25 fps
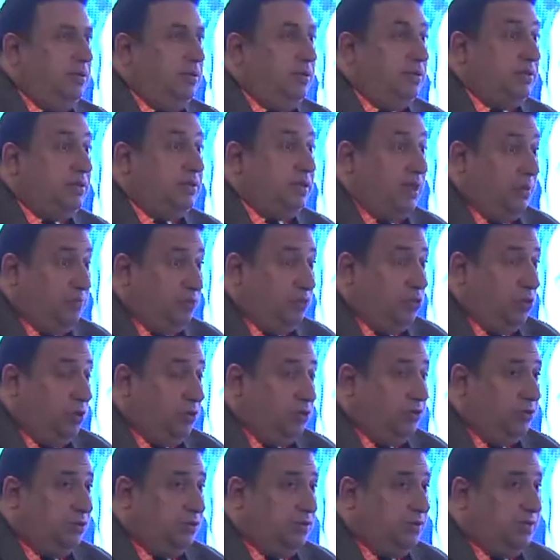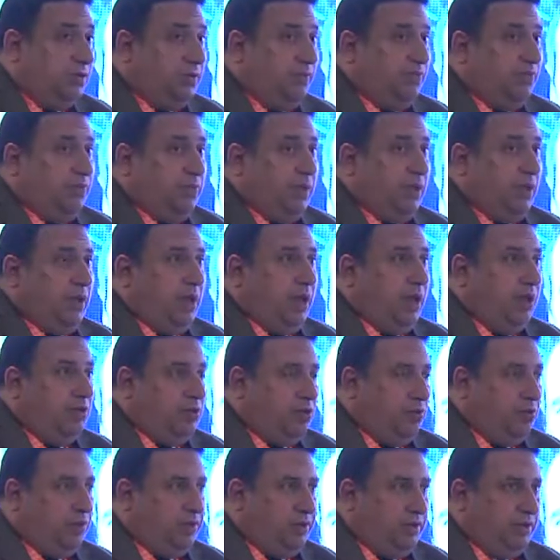Some doctors,
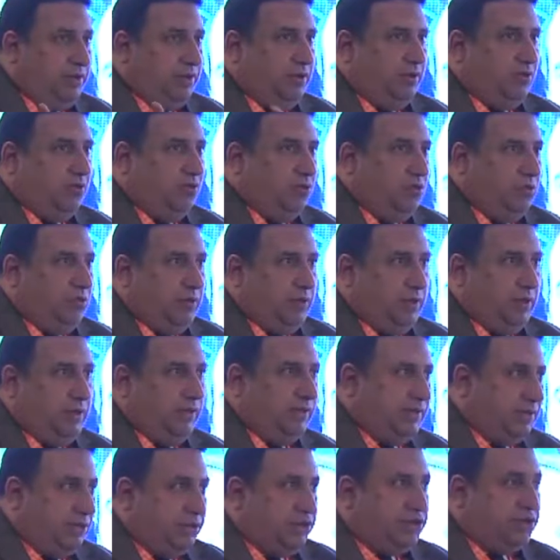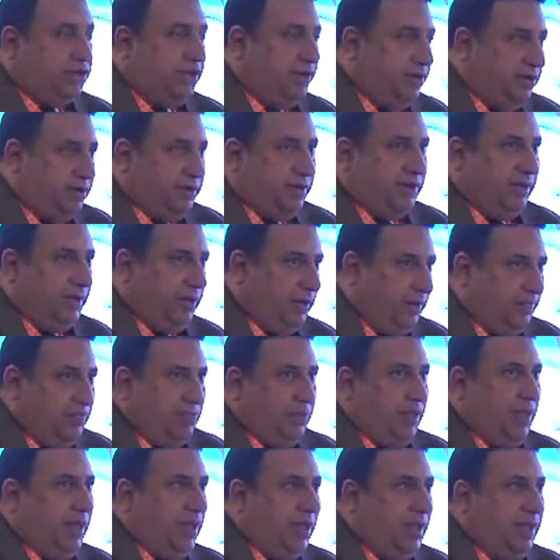according to their share
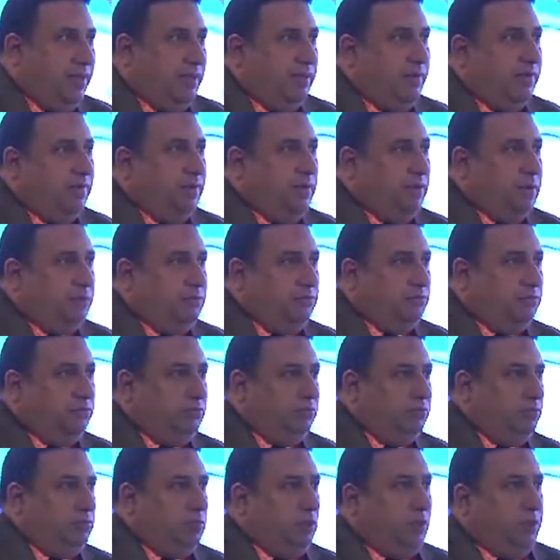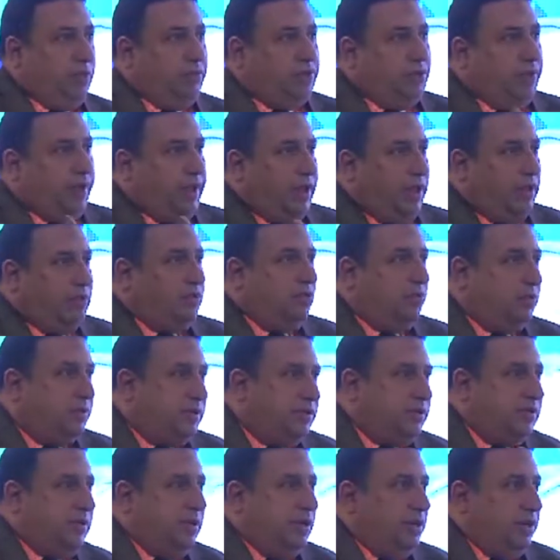and interact
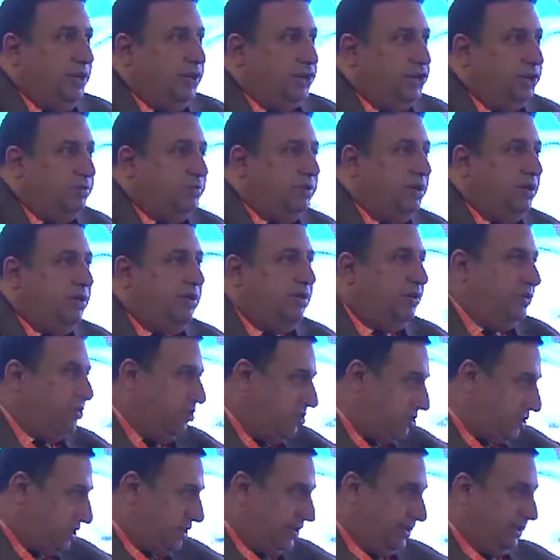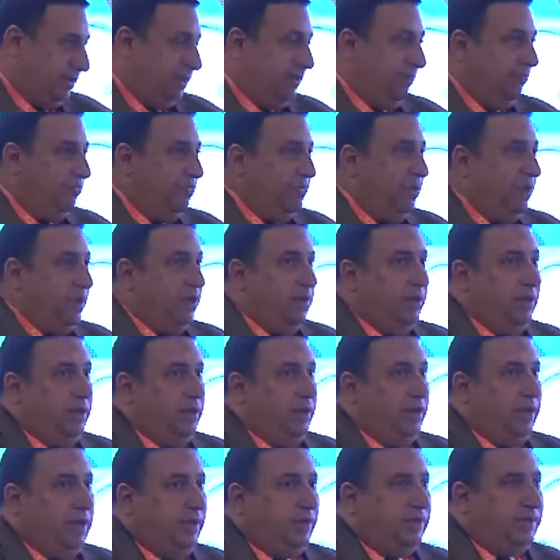with Egyptian cardiologists,
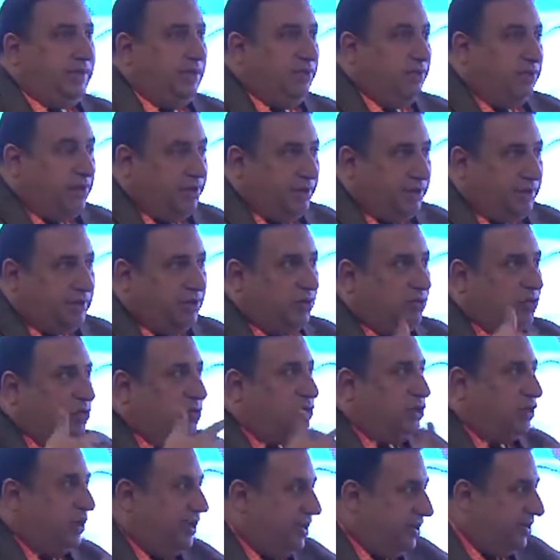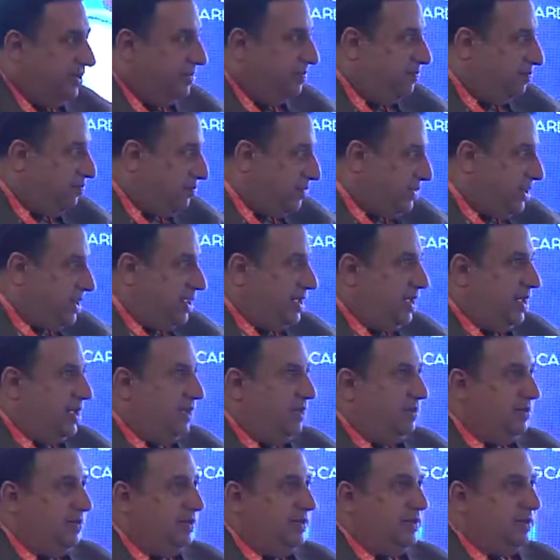get interested to share.
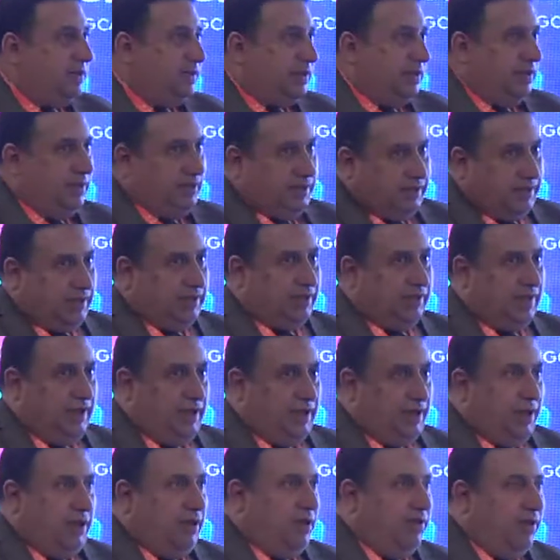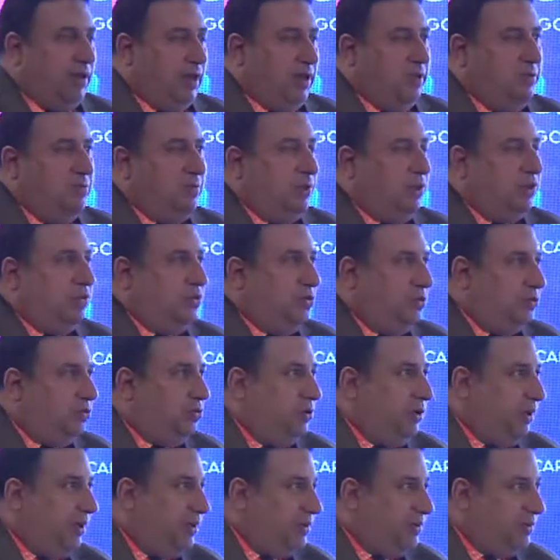And this year I met
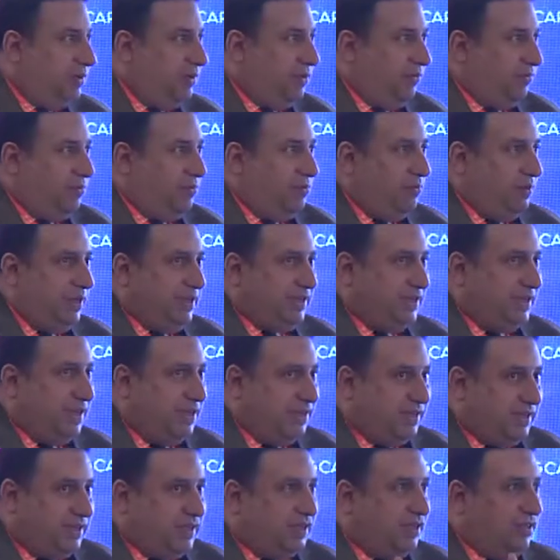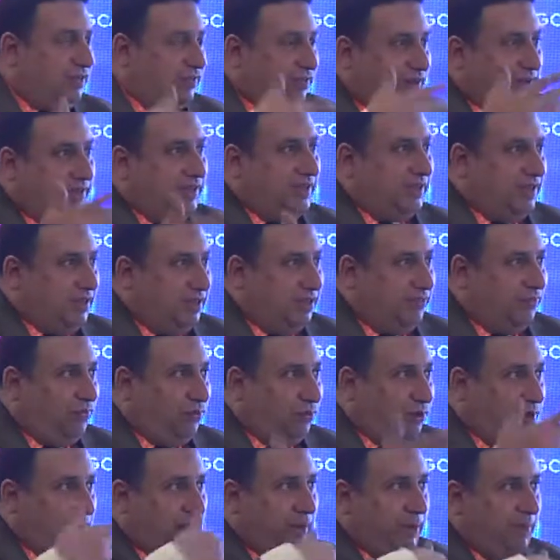Dr. Khatira from Pakistan. This is first year
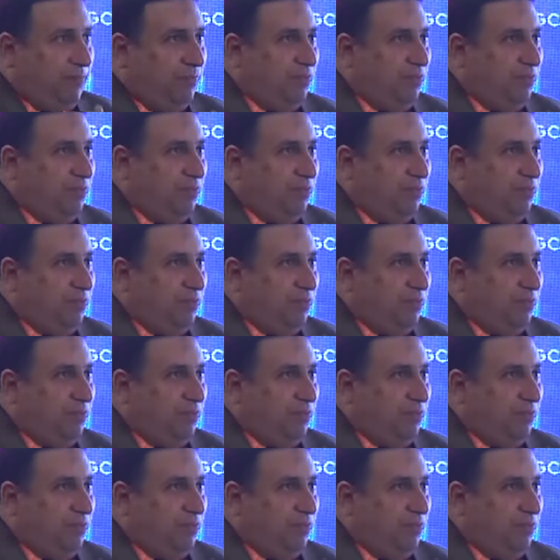for her